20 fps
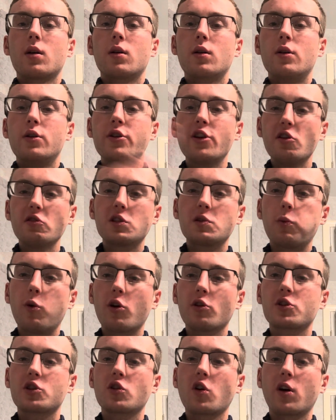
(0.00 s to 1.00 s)
No
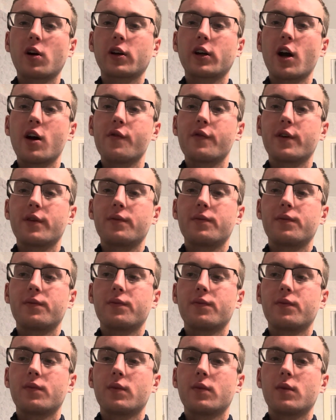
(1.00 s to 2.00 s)
sports during COVID.
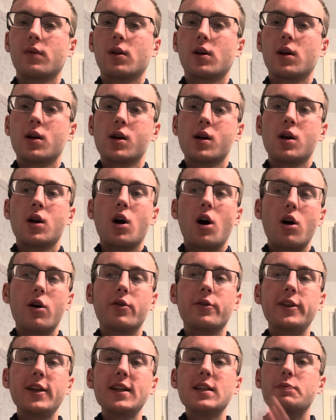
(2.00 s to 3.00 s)

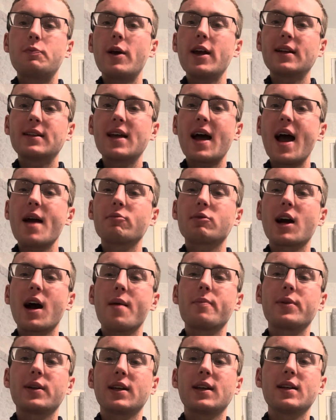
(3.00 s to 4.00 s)
These big time
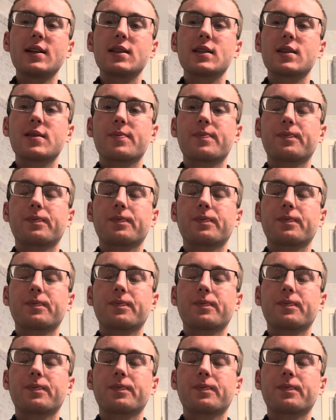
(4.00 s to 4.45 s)
companies